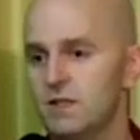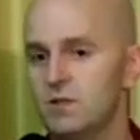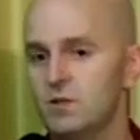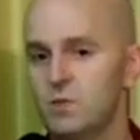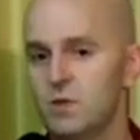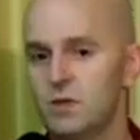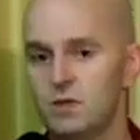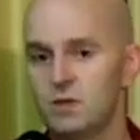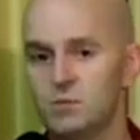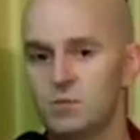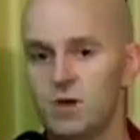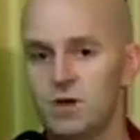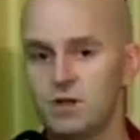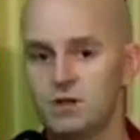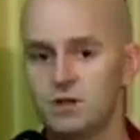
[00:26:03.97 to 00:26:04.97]
that he's being
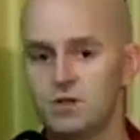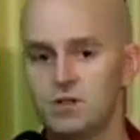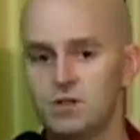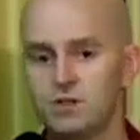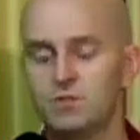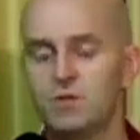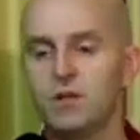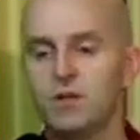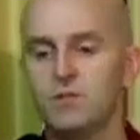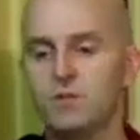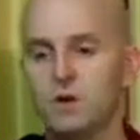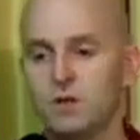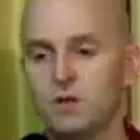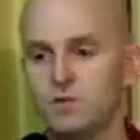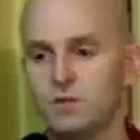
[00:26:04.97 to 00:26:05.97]
admonished in front
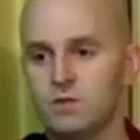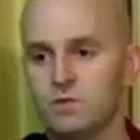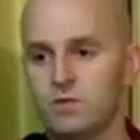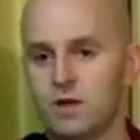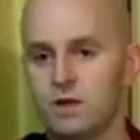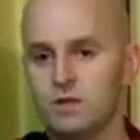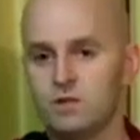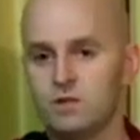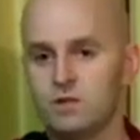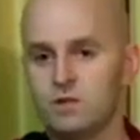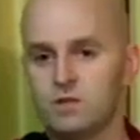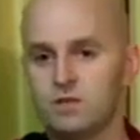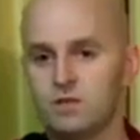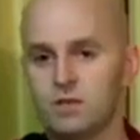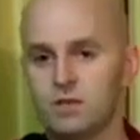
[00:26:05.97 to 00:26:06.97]
of all of his
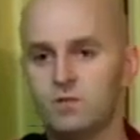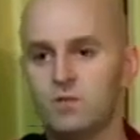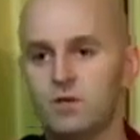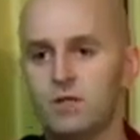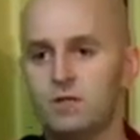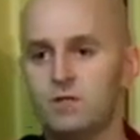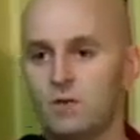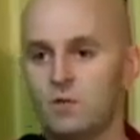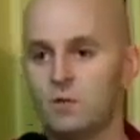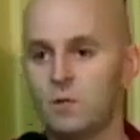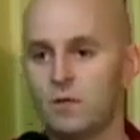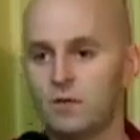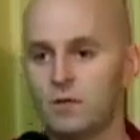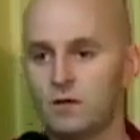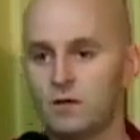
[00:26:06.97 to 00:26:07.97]
friends, in front of
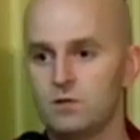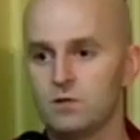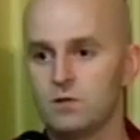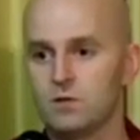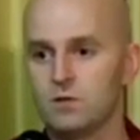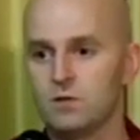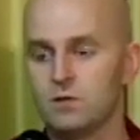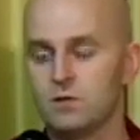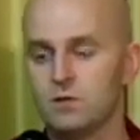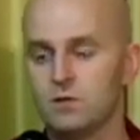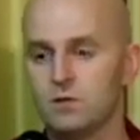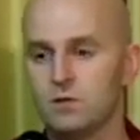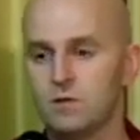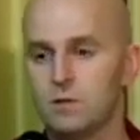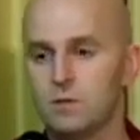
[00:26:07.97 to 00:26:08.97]
everybody else.
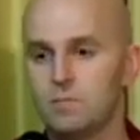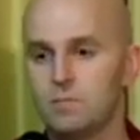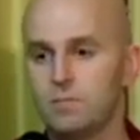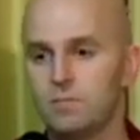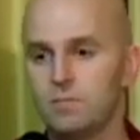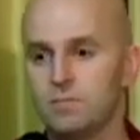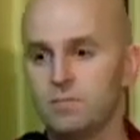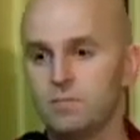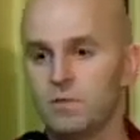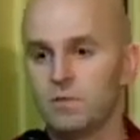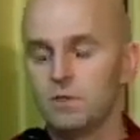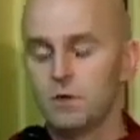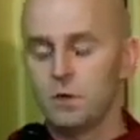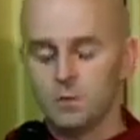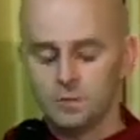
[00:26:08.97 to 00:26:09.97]

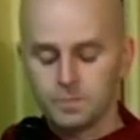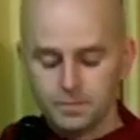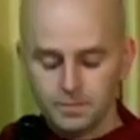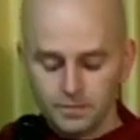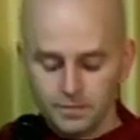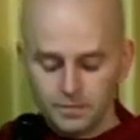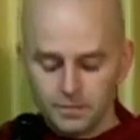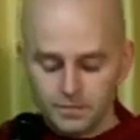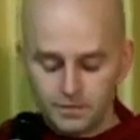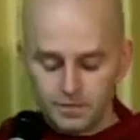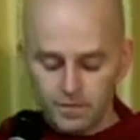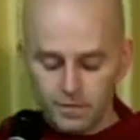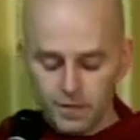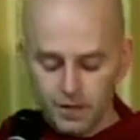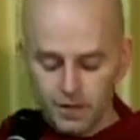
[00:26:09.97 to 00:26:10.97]
So,
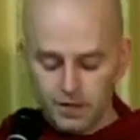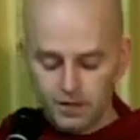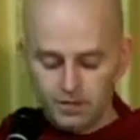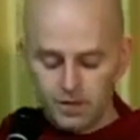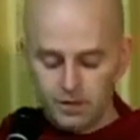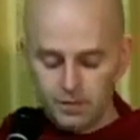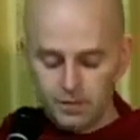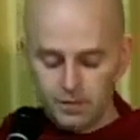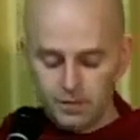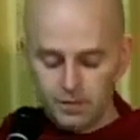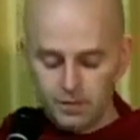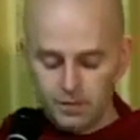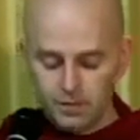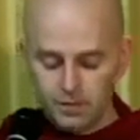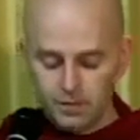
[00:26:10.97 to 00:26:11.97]
the Venerable
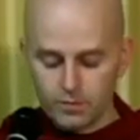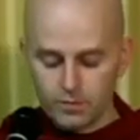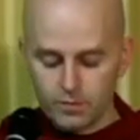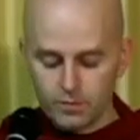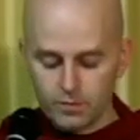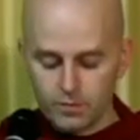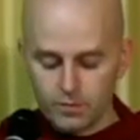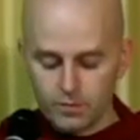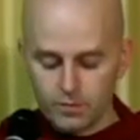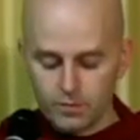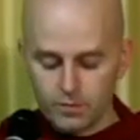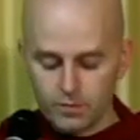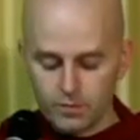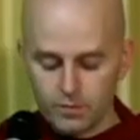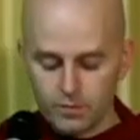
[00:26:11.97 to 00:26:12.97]
Sariputta says,
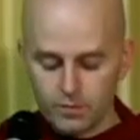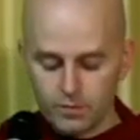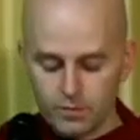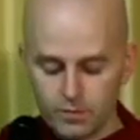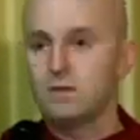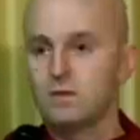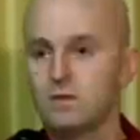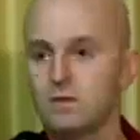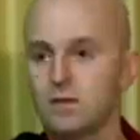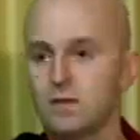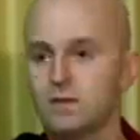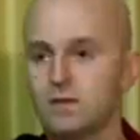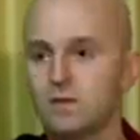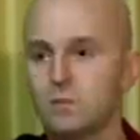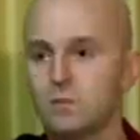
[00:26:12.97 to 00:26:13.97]
this anger
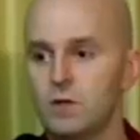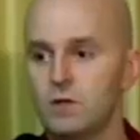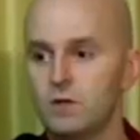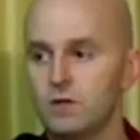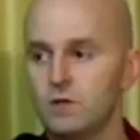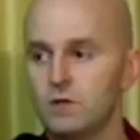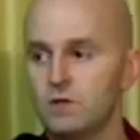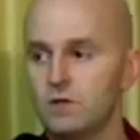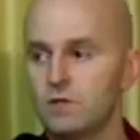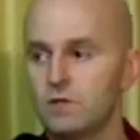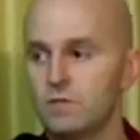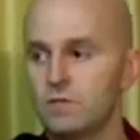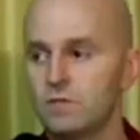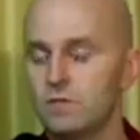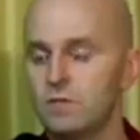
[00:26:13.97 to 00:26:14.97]
and this
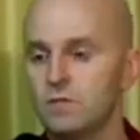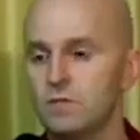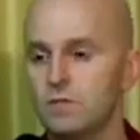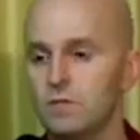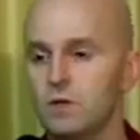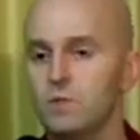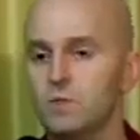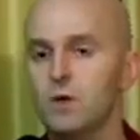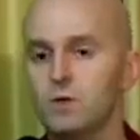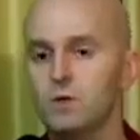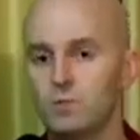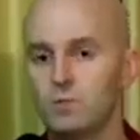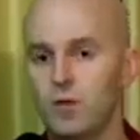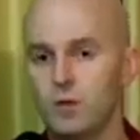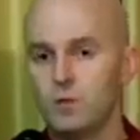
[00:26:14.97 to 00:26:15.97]
bitterness, they're
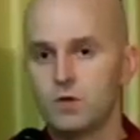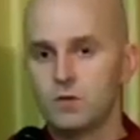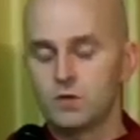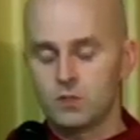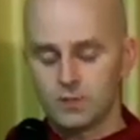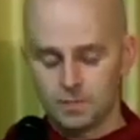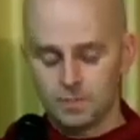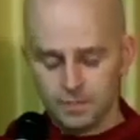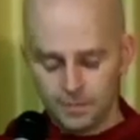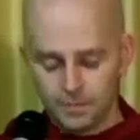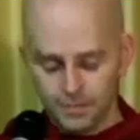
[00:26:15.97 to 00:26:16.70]
both a blemish.